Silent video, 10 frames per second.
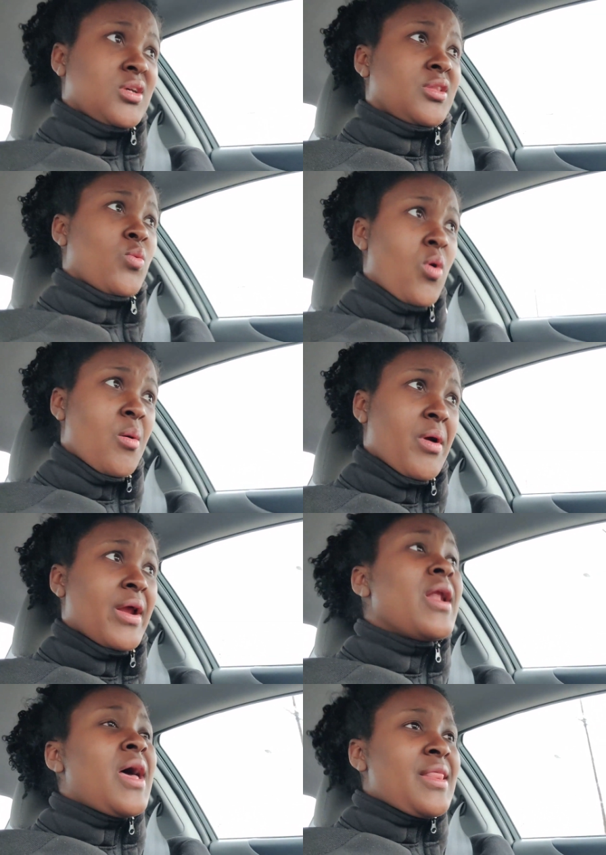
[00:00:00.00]
to the other
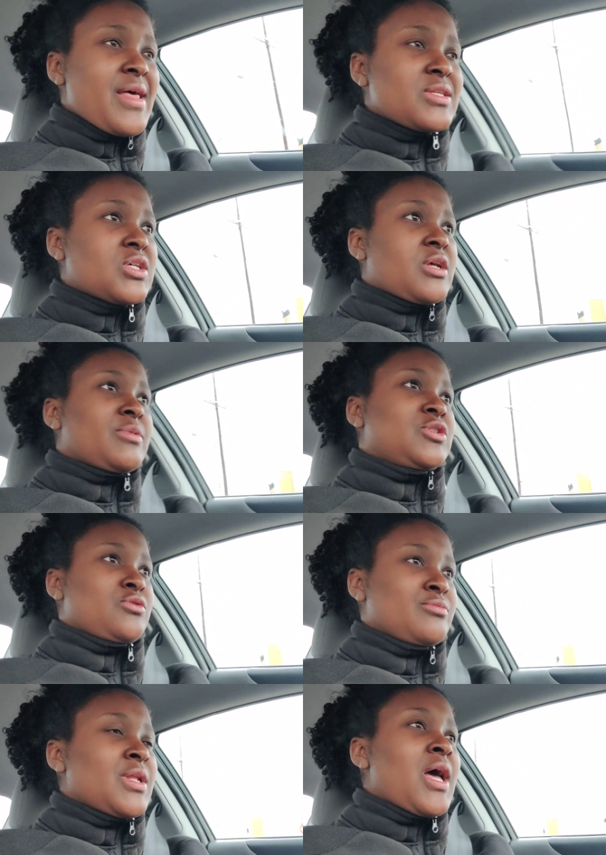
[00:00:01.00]
Walmart that's what I'm
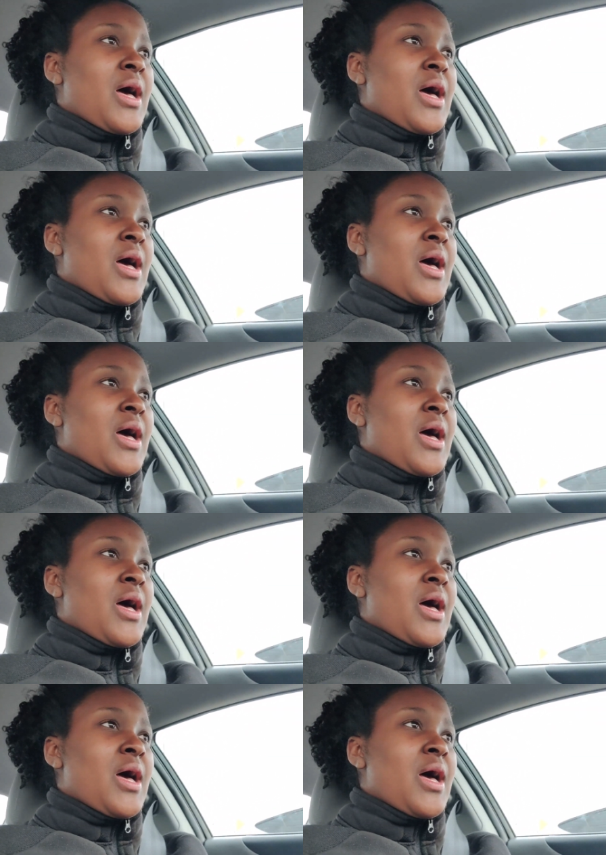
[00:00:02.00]
gonna do